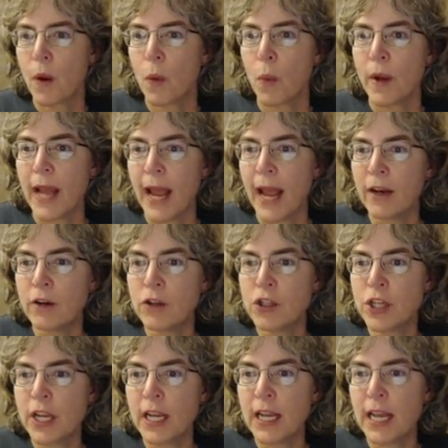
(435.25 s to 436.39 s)
when
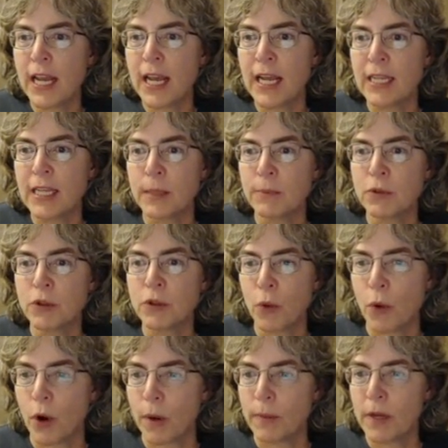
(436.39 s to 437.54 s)
energy is
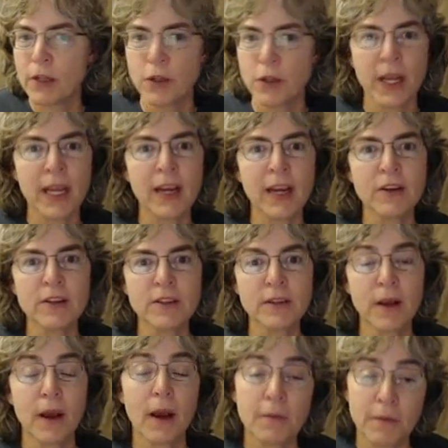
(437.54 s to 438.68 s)
absorbed, so here's
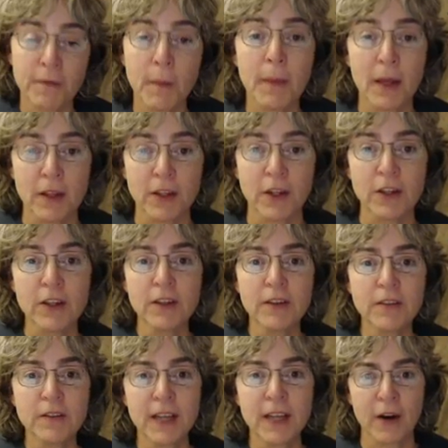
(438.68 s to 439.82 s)
a familiar
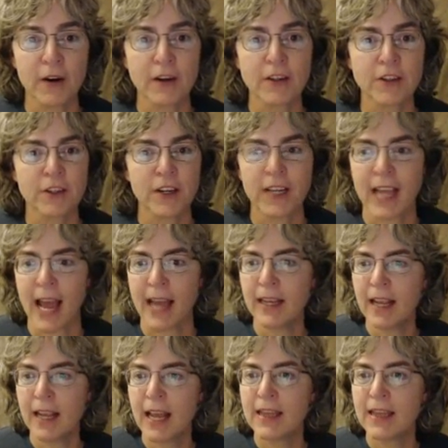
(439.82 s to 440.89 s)
character again.